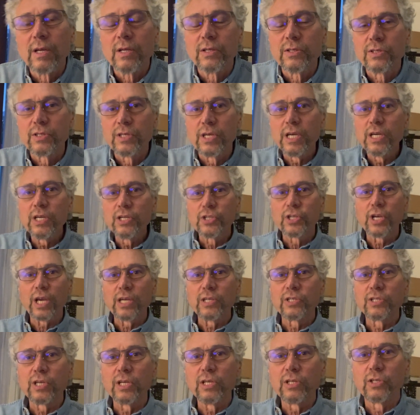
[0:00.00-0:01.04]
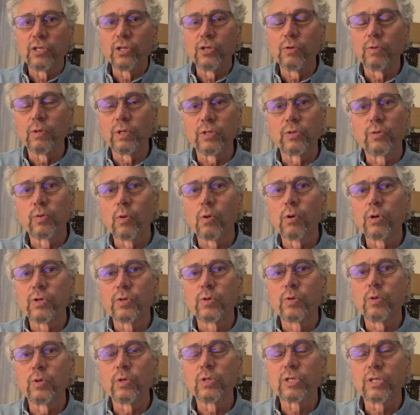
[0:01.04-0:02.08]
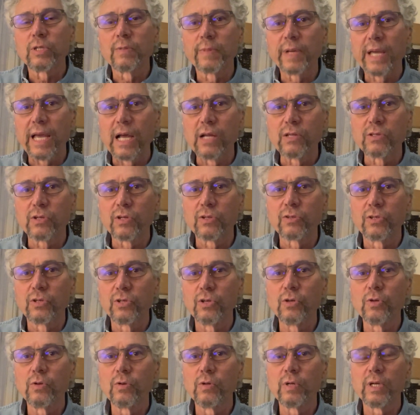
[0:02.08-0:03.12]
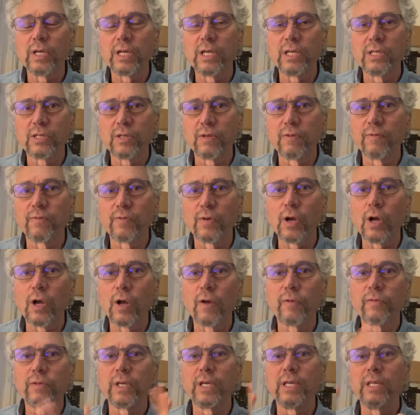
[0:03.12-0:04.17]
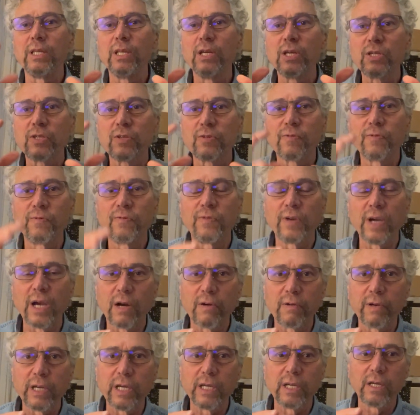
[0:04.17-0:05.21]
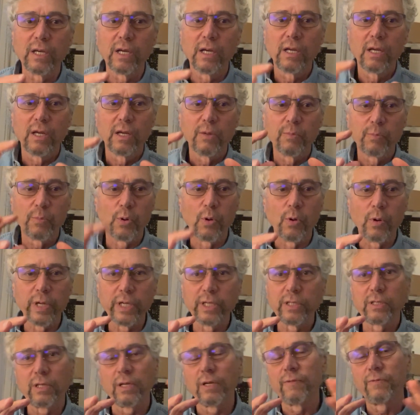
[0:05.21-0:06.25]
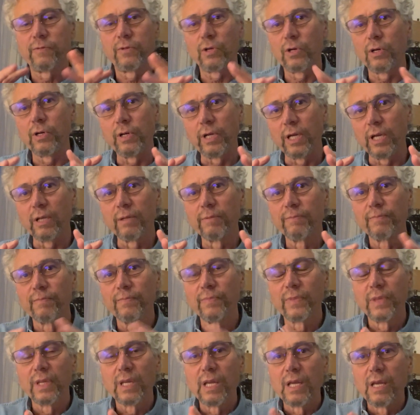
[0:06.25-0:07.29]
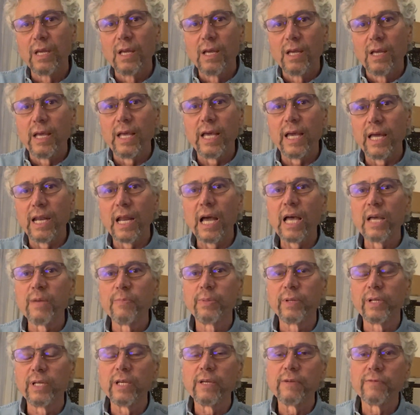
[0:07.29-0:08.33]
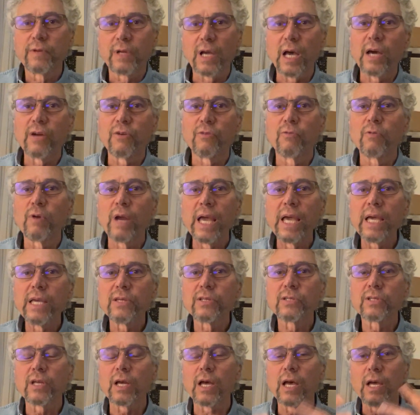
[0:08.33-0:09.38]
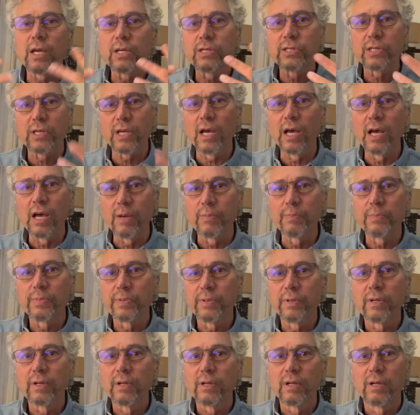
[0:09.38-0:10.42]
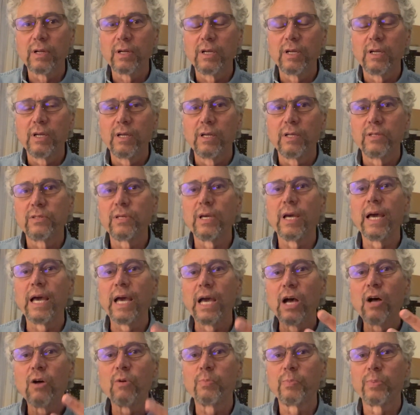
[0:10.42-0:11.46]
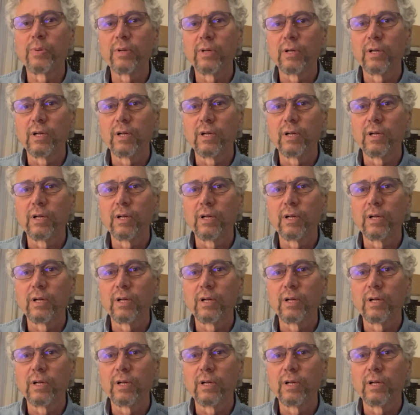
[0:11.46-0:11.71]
TJC2, or Toward Jerusalem Council 2, is involved in this very point of turning. And I believe God raised us up to help